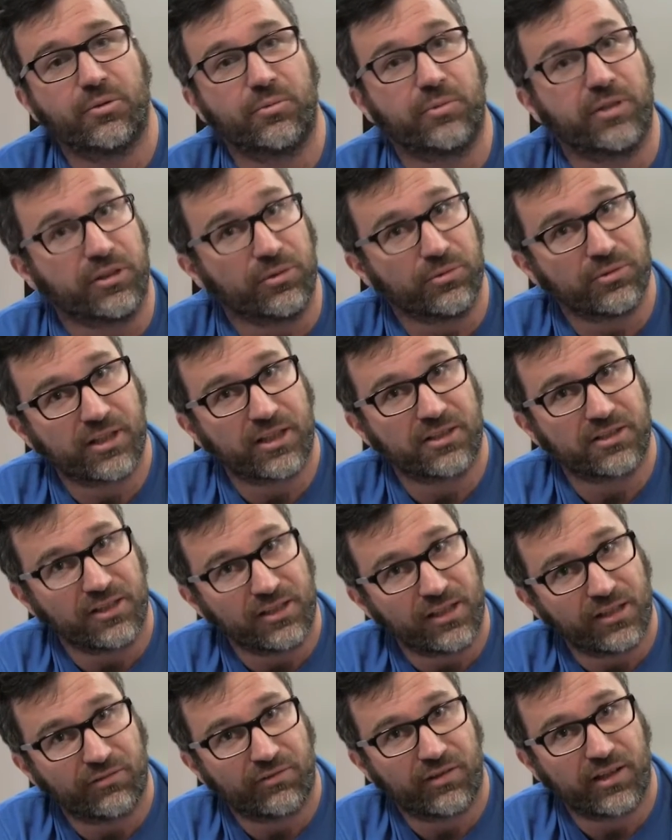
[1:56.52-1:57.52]
We use
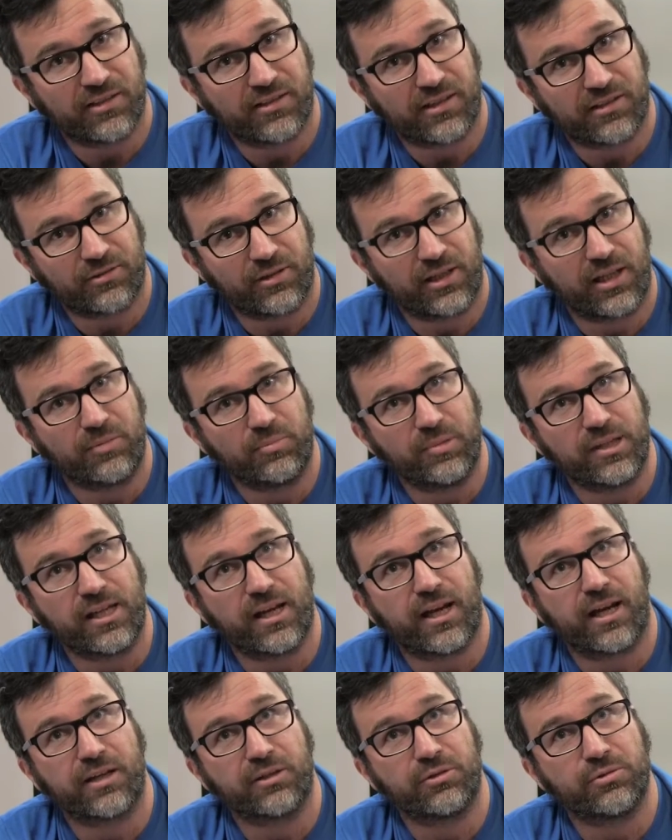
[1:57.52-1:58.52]
HDFS as an
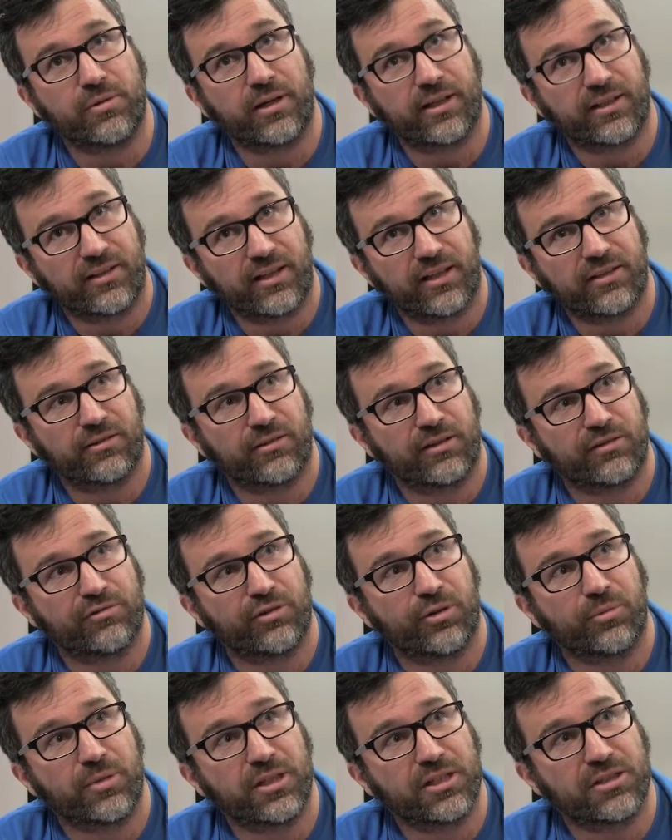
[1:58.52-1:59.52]
API to access
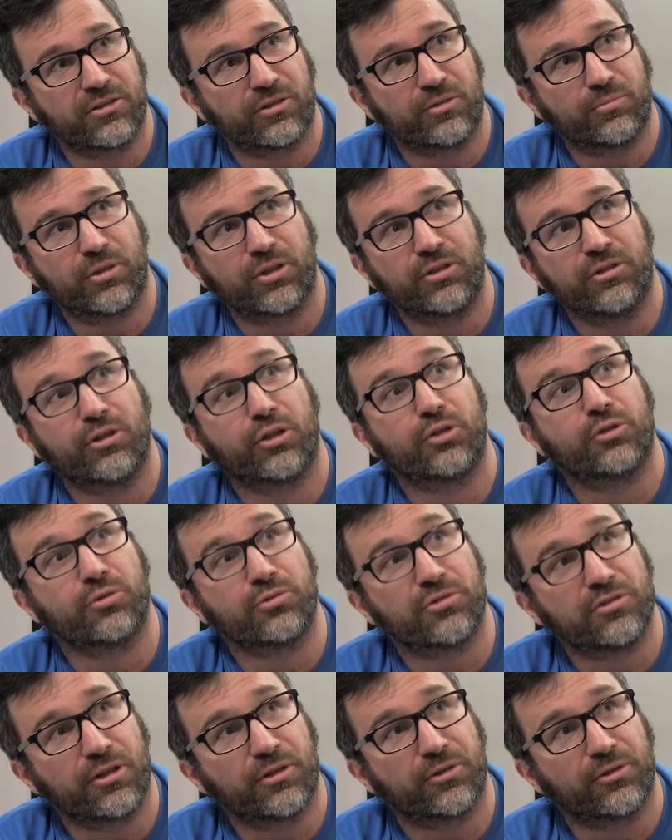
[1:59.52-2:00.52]
information, but not to
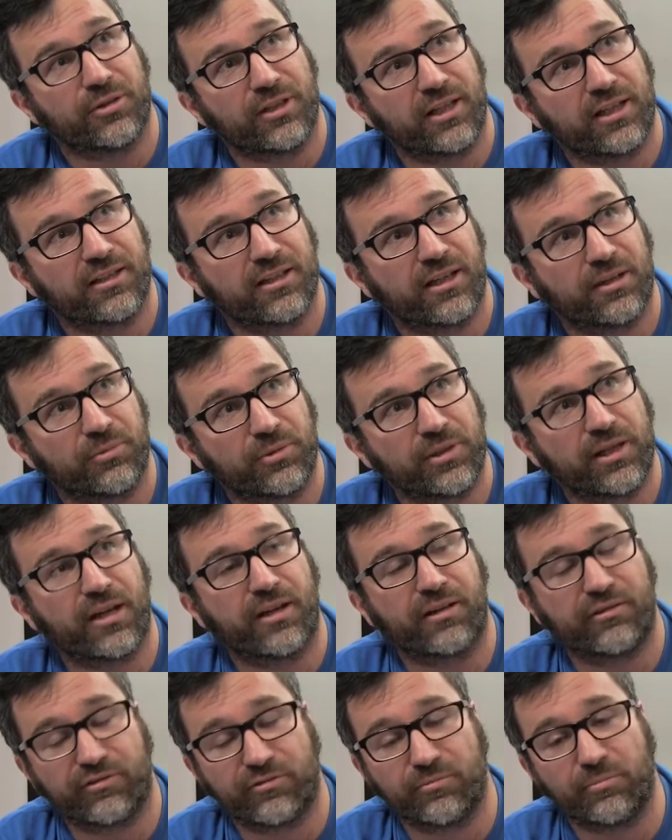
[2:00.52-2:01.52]
store the data. We
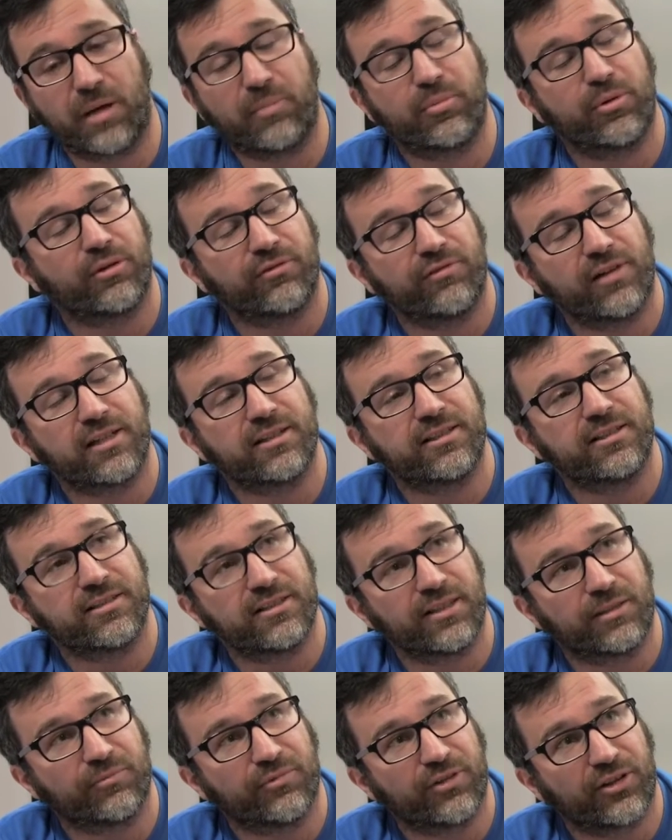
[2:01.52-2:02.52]
have MapR file
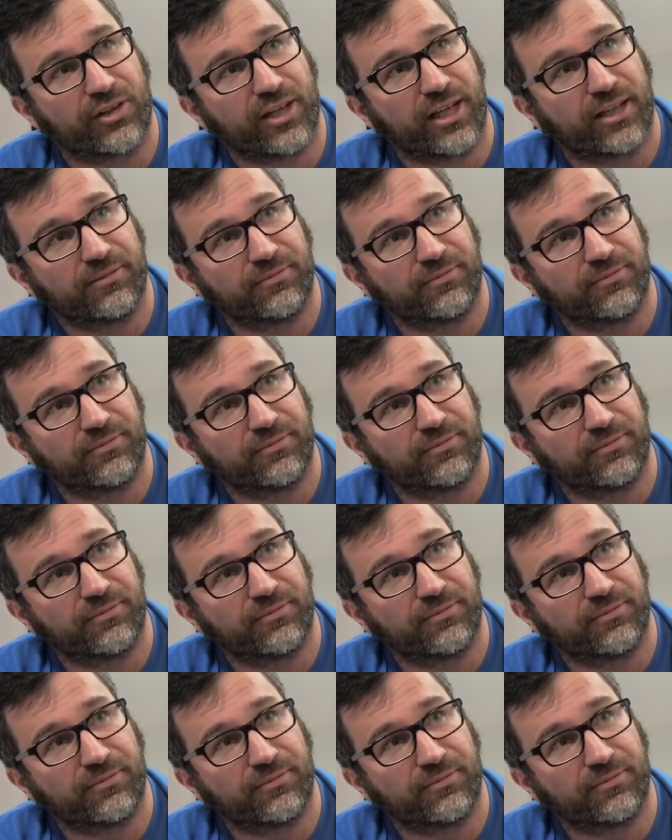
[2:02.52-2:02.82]
system for that.